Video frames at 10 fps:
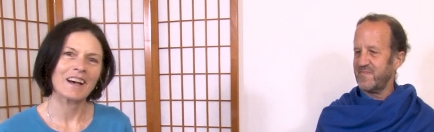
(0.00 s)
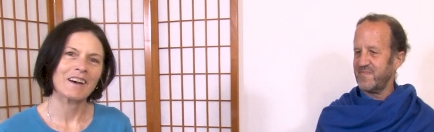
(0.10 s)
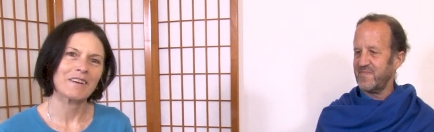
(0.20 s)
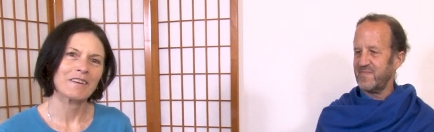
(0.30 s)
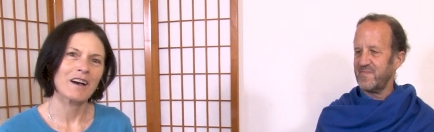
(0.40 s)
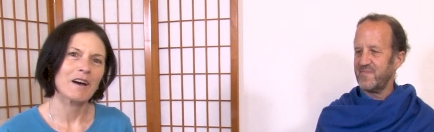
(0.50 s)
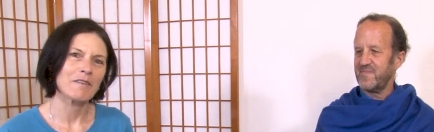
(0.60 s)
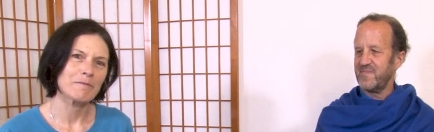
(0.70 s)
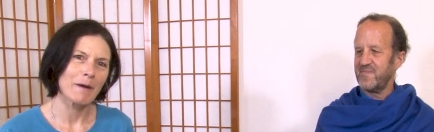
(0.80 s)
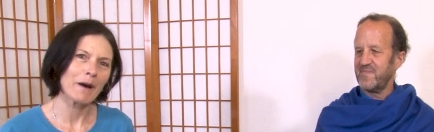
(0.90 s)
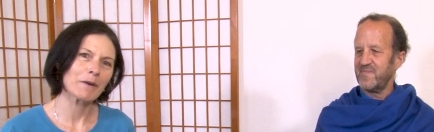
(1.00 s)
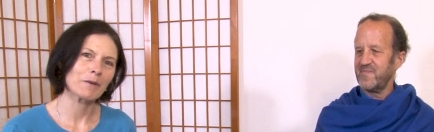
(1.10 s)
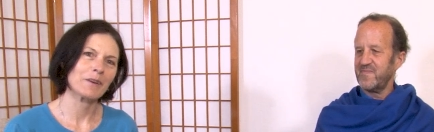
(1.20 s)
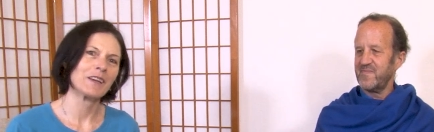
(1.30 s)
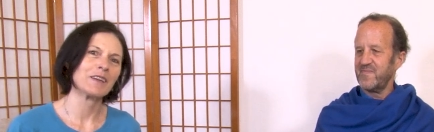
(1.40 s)
Speaker 1: uh, about
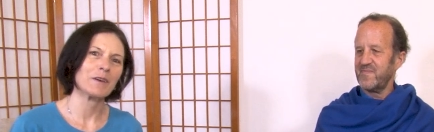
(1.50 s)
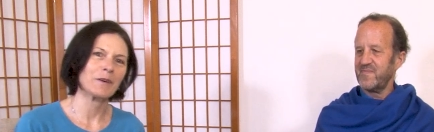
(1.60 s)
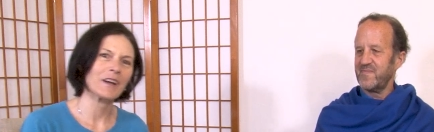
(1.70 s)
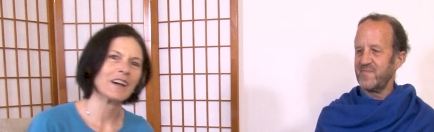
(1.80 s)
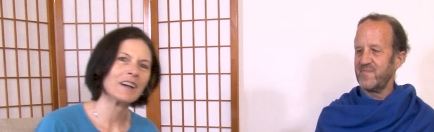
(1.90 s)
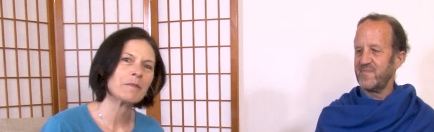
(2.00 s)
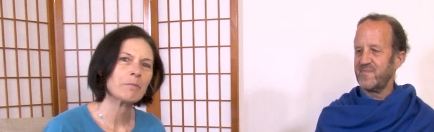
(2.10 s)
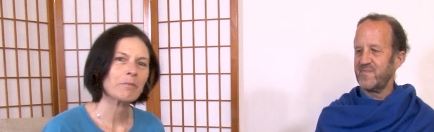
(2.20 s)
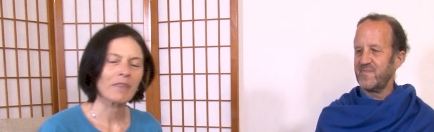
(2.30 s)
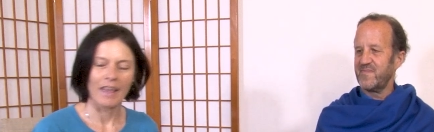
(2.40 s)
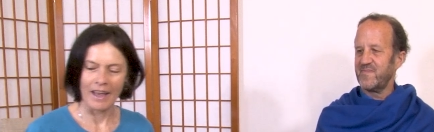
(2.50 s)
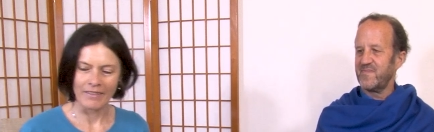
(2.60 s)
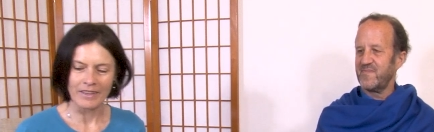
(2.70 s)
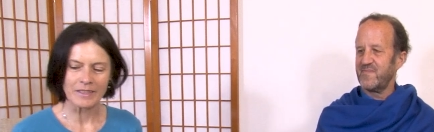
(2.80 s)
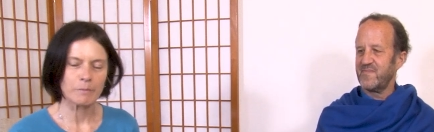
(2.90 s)
Kriya Yoga
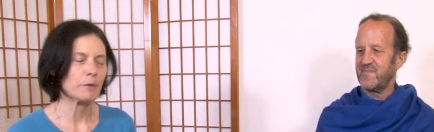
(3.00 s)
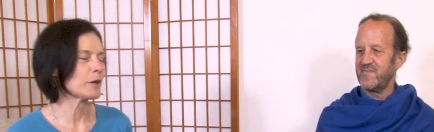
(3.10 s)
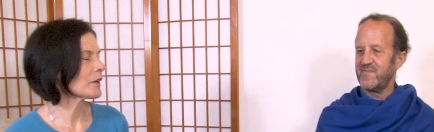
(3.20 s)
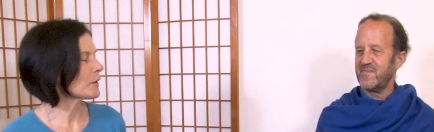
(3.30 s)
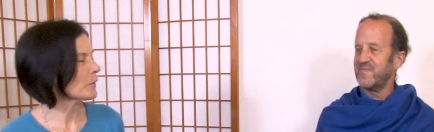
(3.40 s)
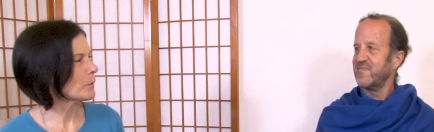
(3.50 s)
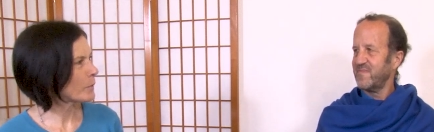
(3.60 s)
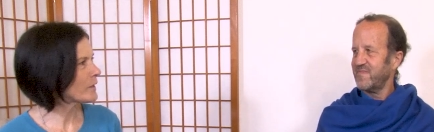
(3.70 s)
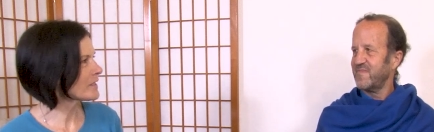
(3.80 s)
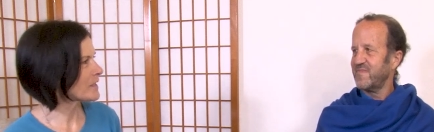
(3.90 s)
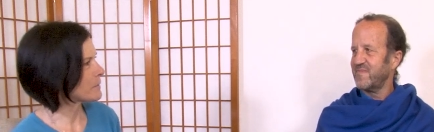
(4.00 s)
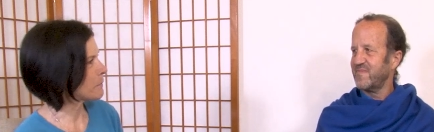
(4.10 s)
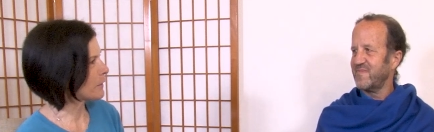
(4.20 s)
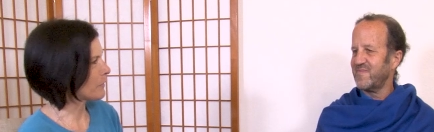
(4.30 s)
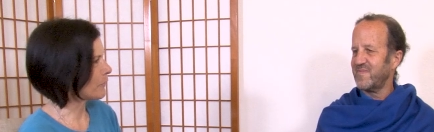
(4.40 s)
and this book. Who is this
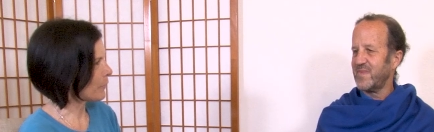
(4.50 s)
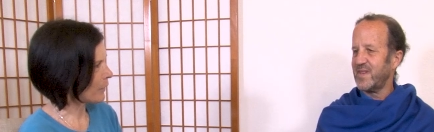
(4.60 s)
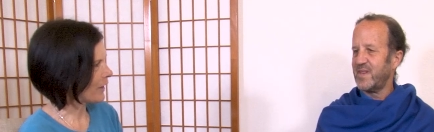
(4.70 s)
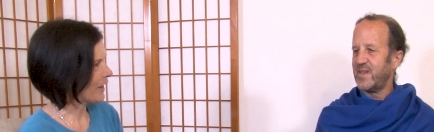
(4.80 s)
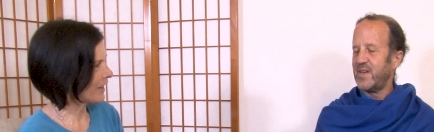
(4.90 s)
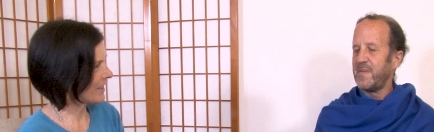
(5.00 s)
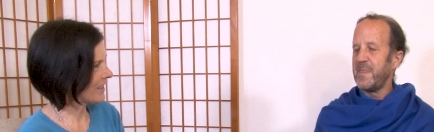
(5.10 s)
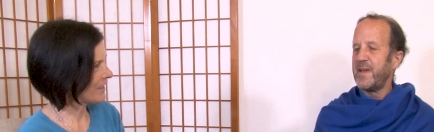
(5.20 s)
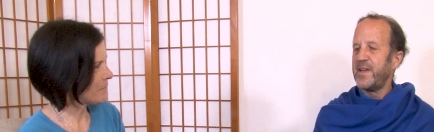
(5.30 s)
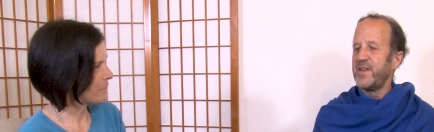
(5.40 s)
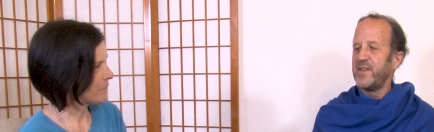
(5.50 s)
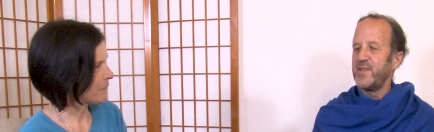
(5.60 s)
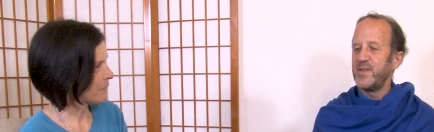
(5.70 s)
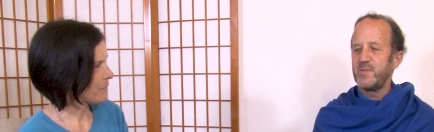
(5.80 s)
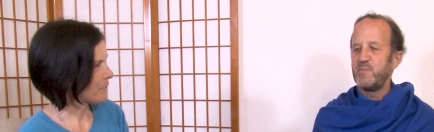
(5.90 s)
book for?
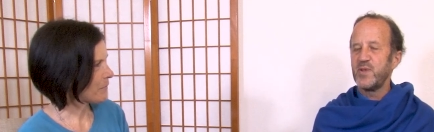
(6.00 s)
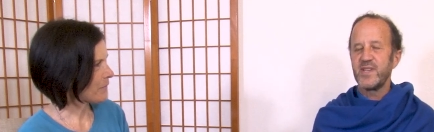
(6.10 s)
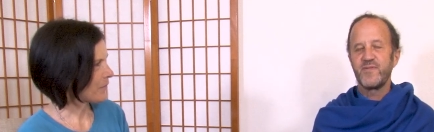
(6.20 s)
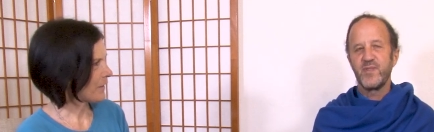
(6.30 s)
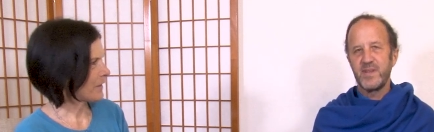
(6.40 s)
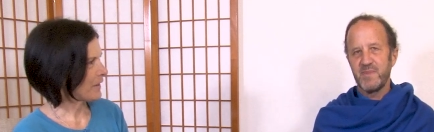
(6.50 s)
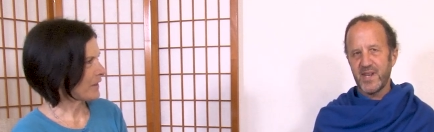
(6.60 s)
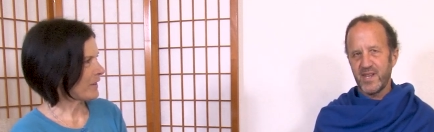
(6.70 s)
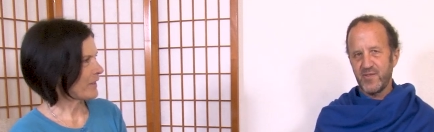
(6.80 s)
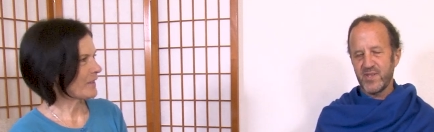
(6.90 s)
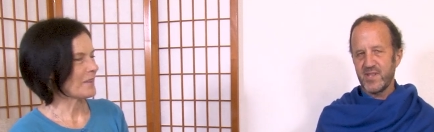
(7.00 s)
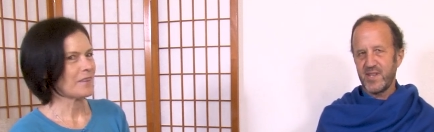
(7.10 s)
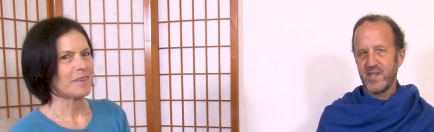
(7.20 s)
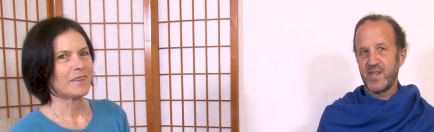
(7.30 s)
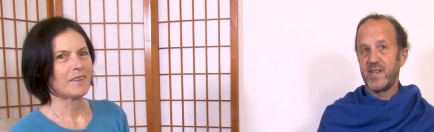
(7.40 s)
Speaker 2: This book is for anybody
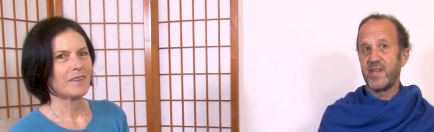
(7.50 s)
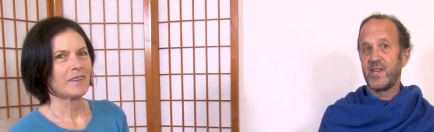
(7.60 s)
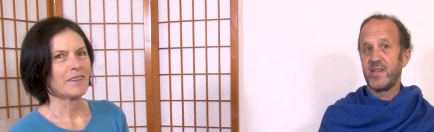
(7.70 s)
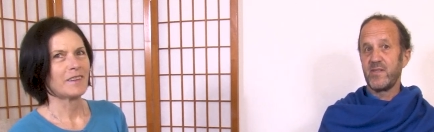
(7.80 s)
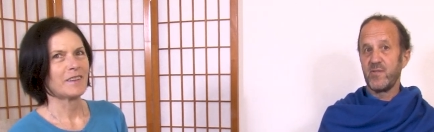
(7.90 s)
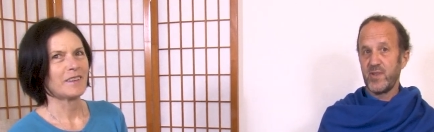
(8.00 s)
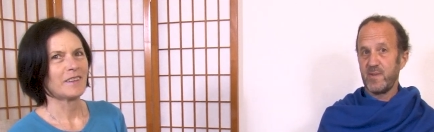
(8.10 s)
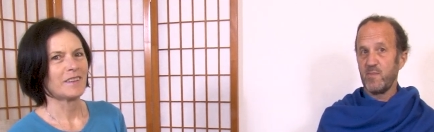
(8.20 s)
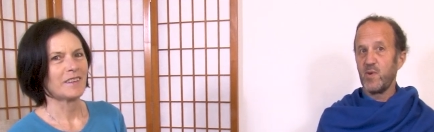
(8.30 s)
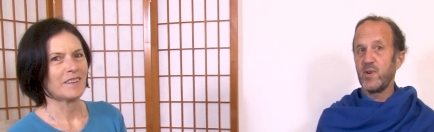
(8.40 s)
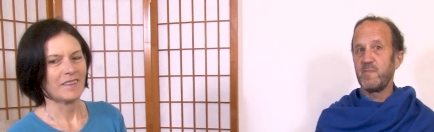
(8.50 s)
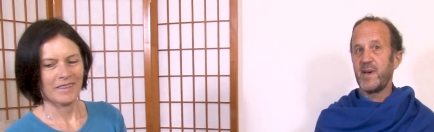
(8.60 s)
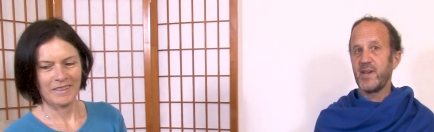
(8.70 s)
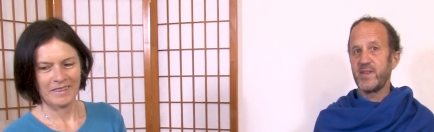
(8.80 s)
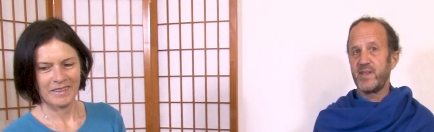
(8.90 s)
interested in, in learning more
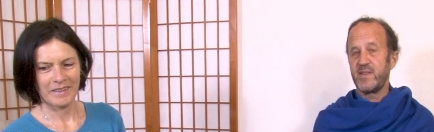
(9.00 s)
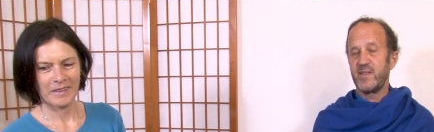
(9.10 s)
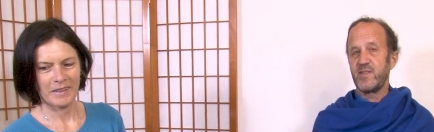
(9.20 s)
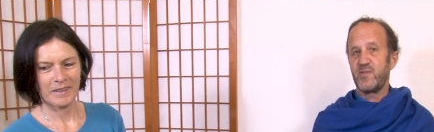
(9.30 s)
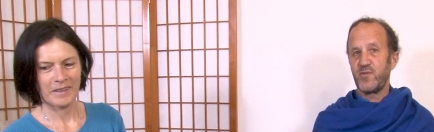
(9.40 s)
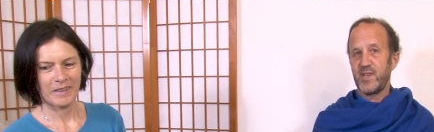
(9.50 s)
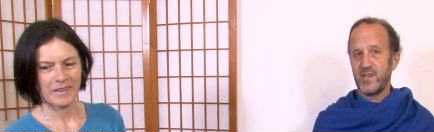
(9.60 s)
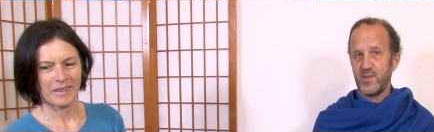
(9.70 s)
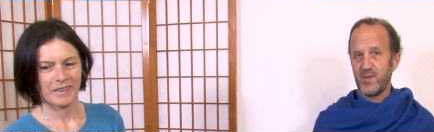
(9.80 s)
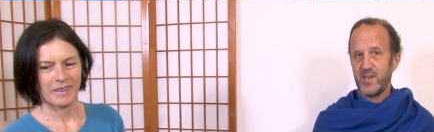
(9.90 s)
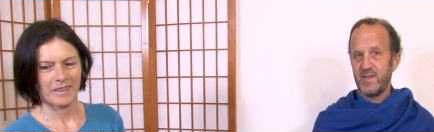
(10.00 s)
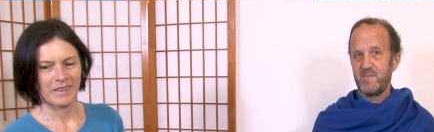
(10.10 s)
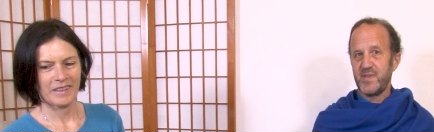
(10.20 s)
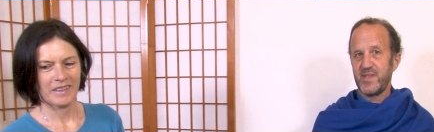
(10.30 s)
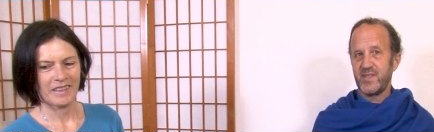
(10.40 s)
about Kriya Yoga,
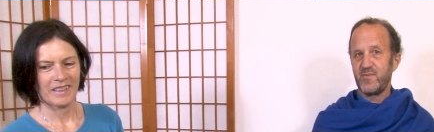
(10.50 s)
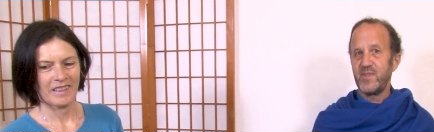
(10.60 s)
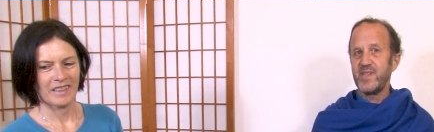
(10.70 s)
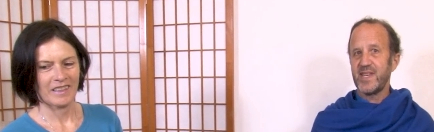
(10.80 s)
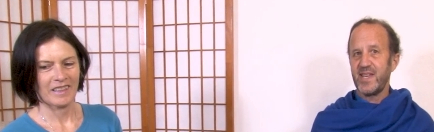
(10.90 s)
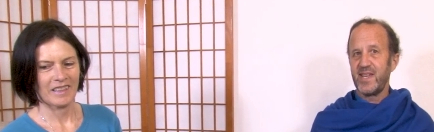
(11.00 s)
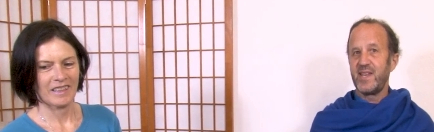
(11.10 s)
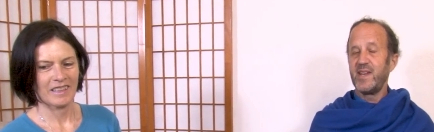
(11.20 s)
but it's really